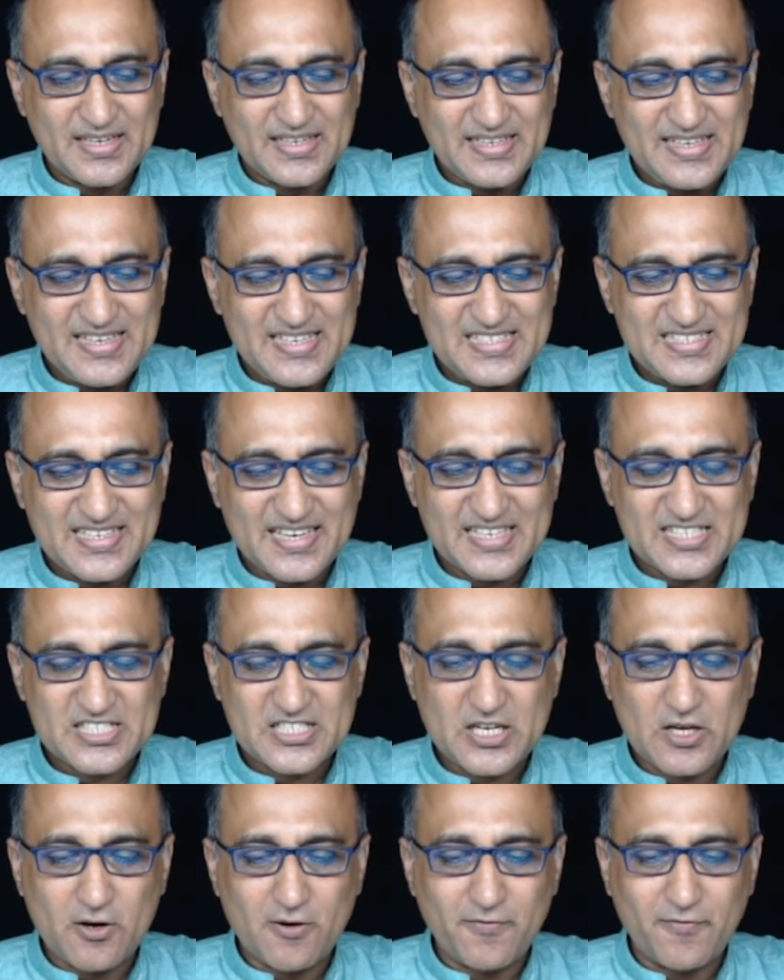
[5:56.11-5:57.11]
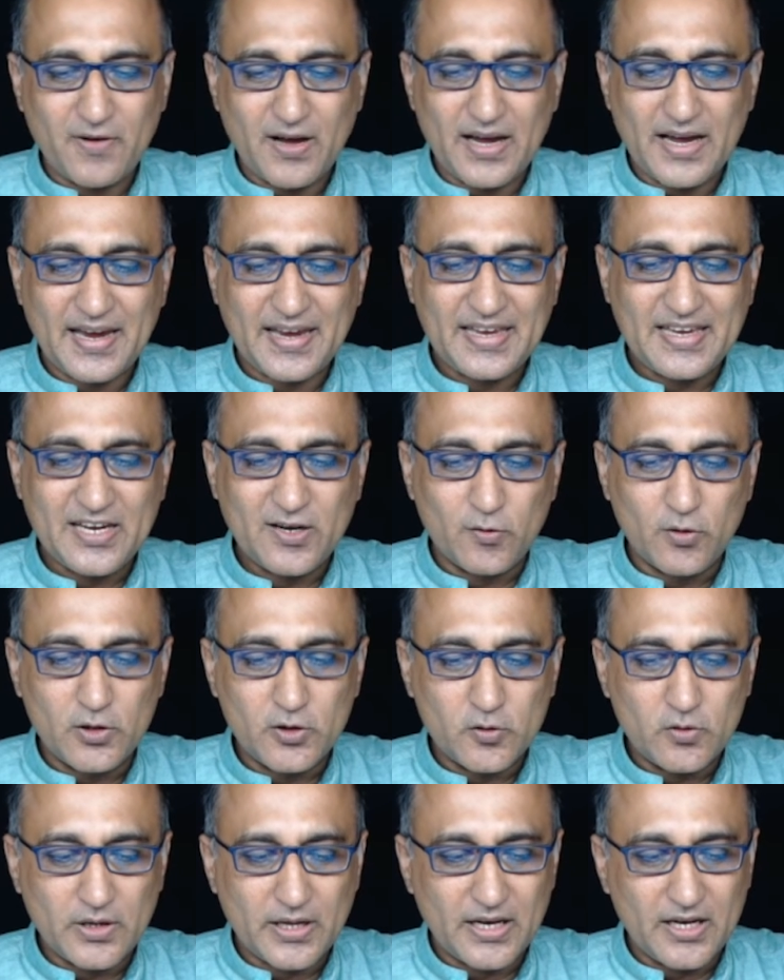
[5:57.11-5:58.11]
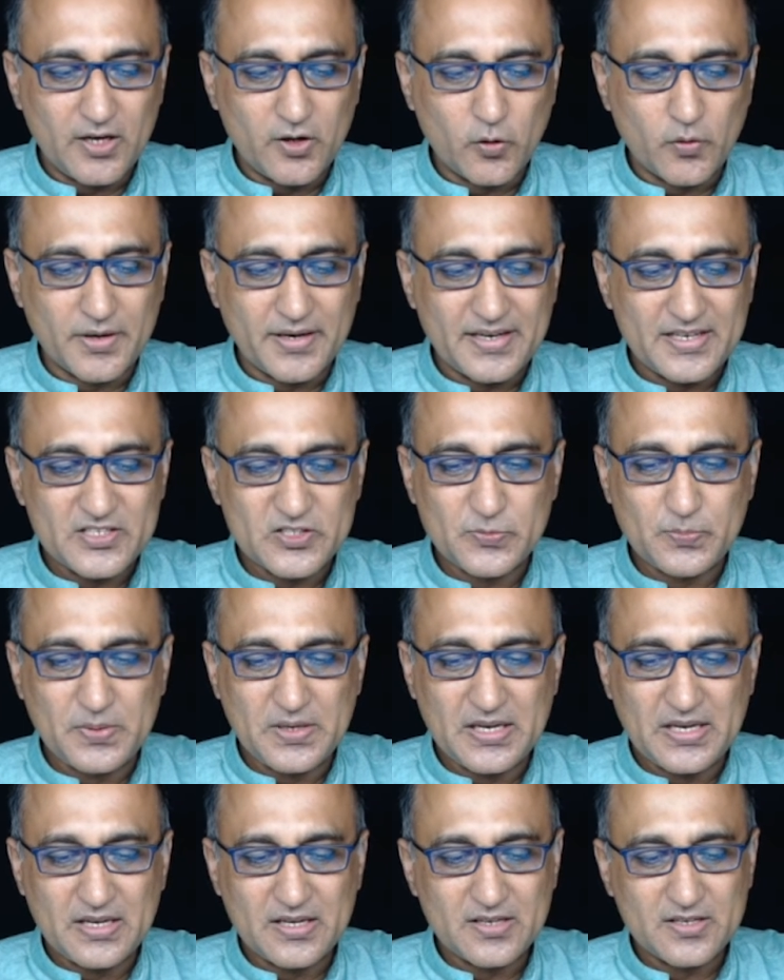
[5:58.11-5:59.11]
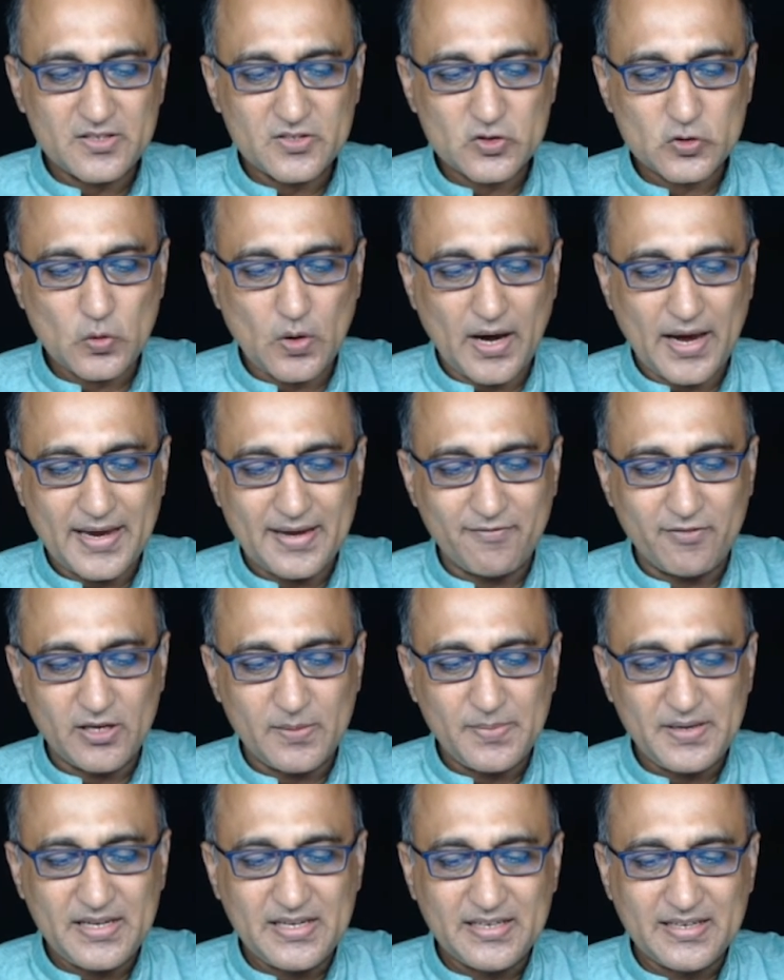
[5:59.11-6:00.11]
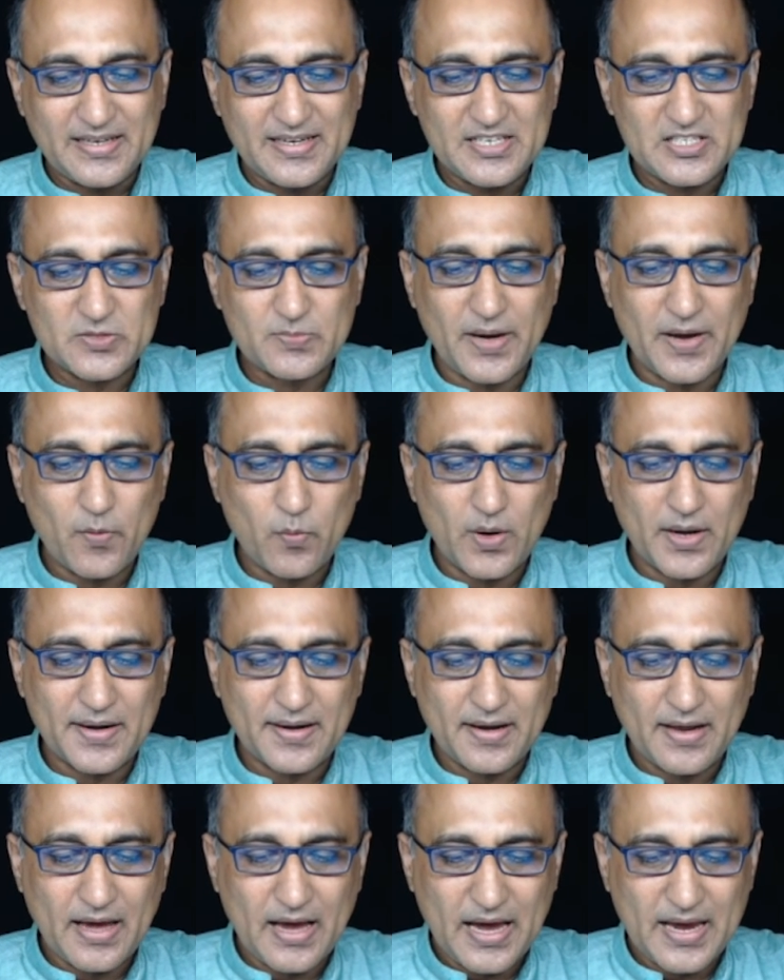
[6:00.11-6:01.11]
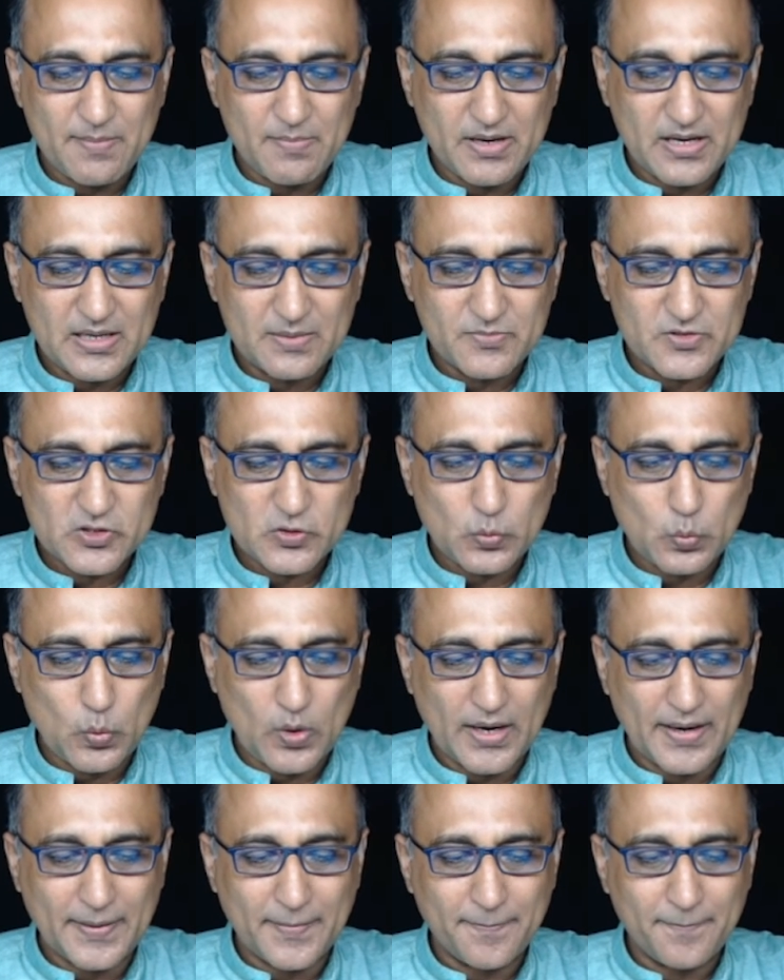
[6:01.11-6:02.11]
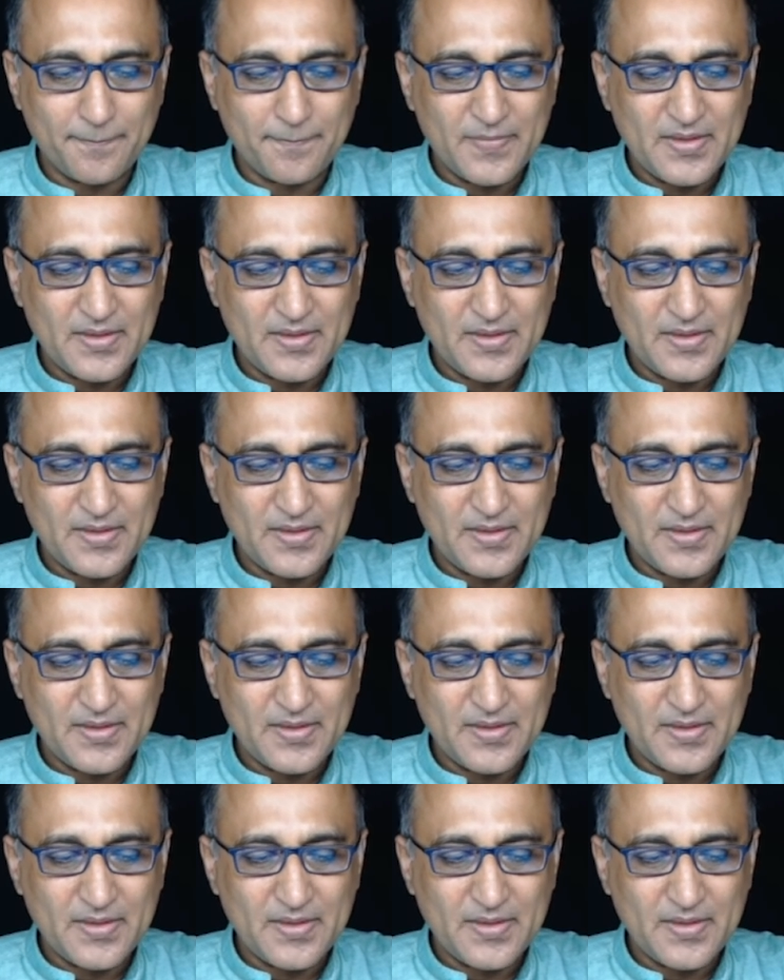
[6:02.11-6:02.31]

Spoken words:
Is st of I equal to null? No, it is b. So I will be increased by 1. I becomes 1.